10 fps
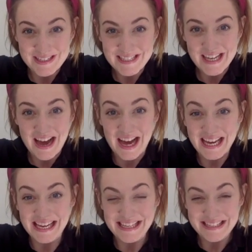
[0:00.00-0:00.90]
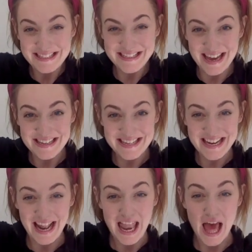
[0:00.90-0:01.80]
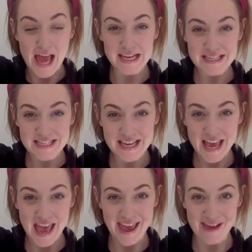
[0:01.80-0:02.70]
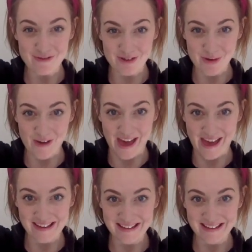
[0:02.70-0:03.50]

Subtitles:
sky, sending light everywhere.